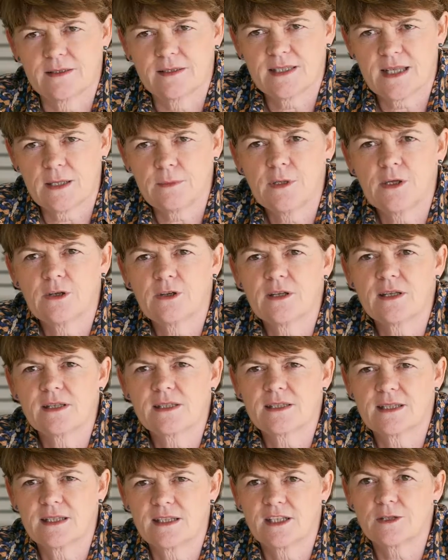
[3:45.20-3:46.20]
Some
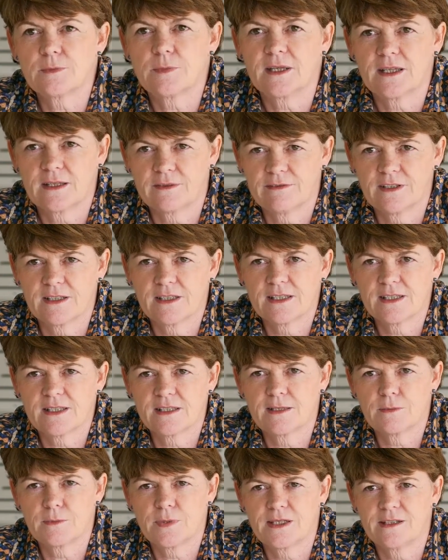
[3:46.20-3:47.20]
areas need to be convinced
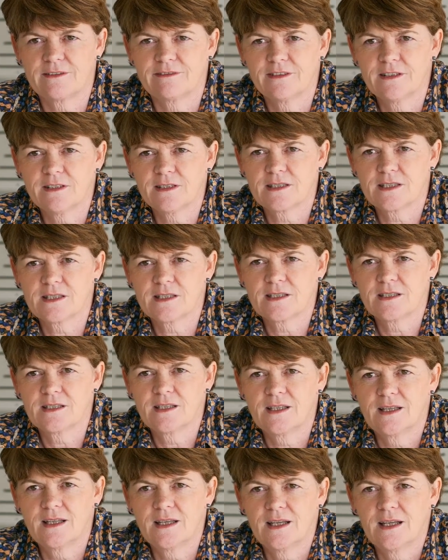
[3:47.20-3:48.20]
of the benefits.
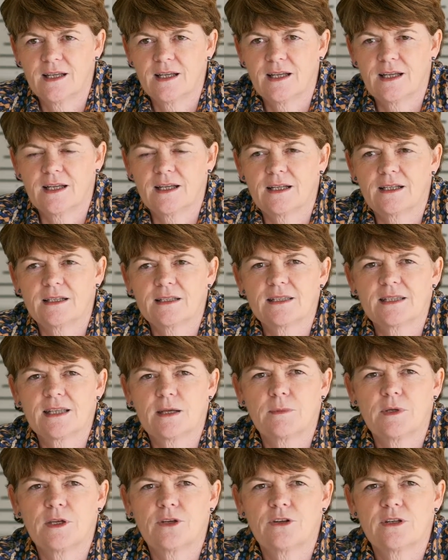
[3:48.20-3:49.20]

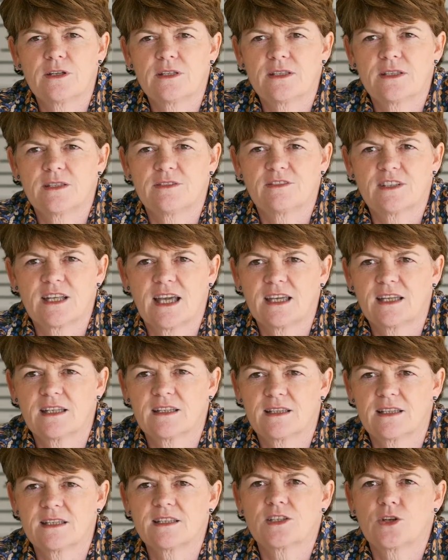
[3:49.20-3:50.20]
Some areas have
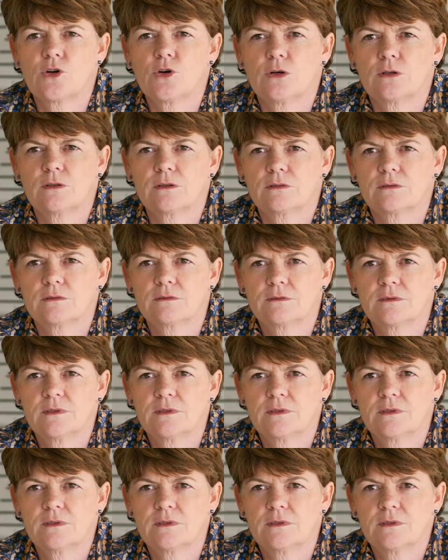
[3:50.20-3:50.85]
taken this on